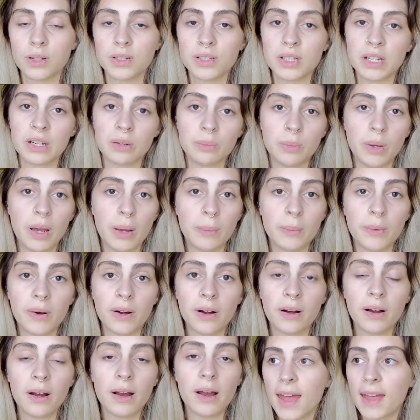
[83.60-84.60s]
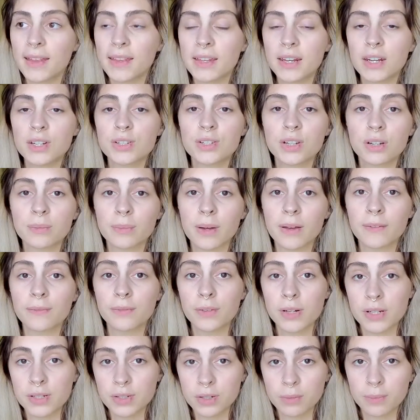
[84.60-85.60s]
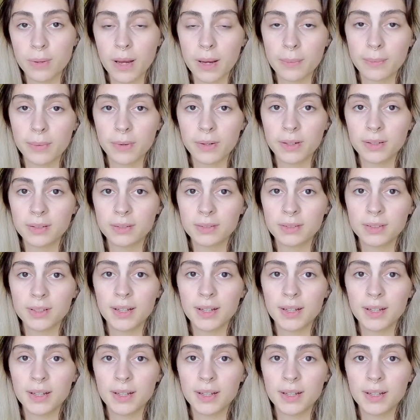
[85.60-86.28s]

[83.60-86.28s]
sheet of paper. And then I took my freezer paper